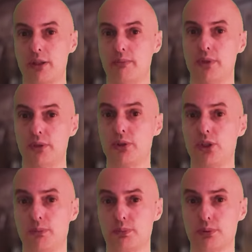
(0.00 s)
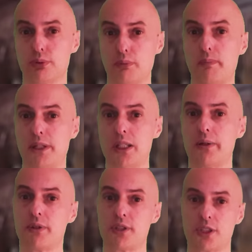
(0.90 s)
them and you probably
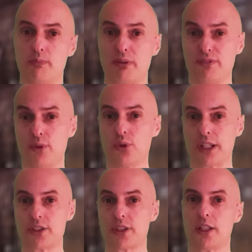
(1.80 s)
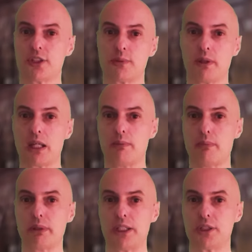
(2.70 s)
notice them before they start to become a
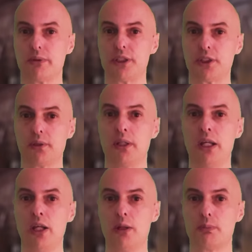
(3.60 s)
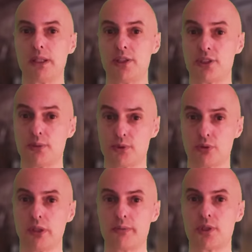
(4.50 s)
major issue. Please
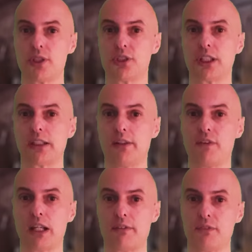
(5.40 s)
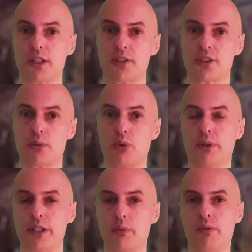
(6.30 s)
subscribe to the channel if you haven't done so
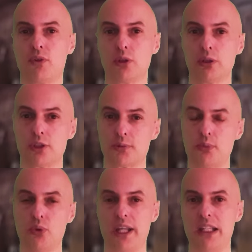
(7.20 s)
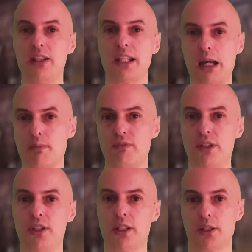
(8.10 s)
already. We've got lots more in-depth
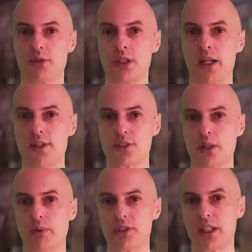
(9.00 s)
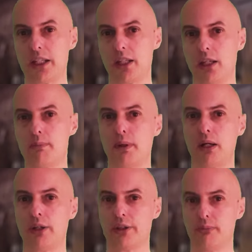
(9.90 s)
videos, so we're taking
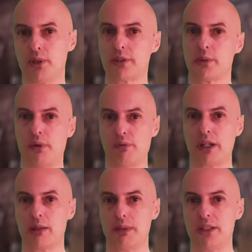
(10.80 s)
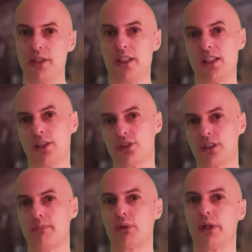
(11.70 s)
apart the mods that we've recommended in this
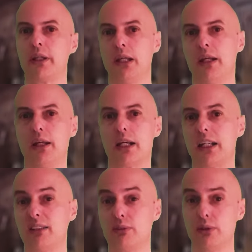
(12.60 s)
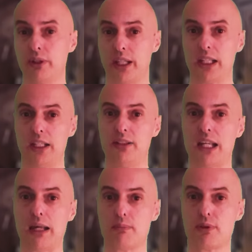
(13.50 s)
summary and looking in
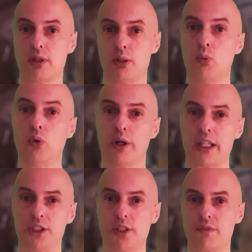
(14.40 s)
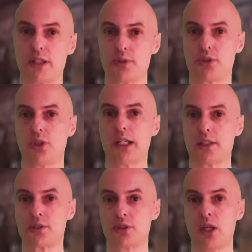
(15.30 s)
depth at what each of those
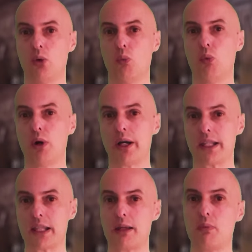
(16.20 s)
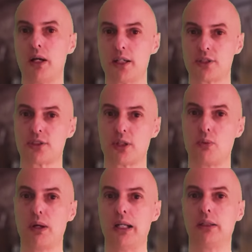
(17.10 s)
does, why they work so
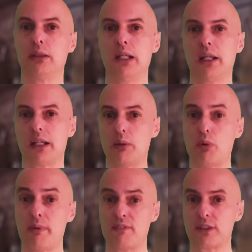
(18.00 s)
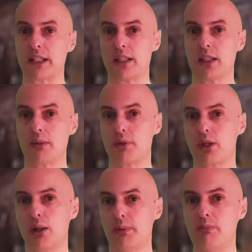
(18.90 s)
well, and we'll be flagging up the
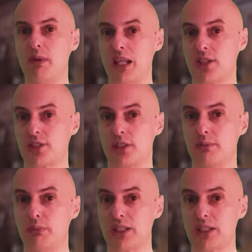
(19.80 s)
common myths and